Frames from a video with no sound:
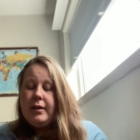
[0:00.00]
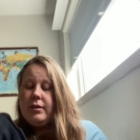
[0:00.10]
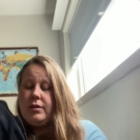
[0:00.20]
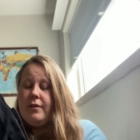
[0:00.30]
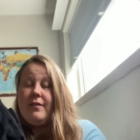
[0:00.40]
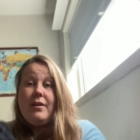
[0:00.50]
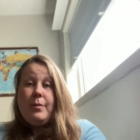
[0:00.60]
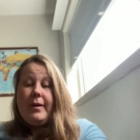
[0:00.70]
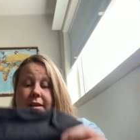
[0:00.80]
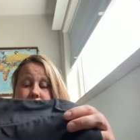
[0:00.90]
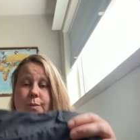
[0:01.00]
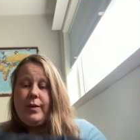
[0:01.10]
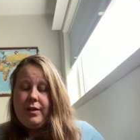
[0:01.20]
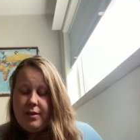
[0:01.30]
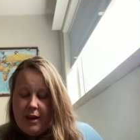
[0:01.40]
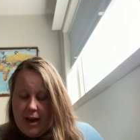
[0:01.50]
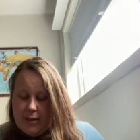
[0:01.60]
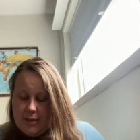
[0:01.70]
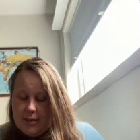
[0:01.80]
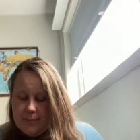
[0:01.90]
So I'm very pleased with
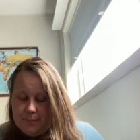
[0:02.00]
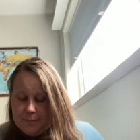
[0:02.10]
that.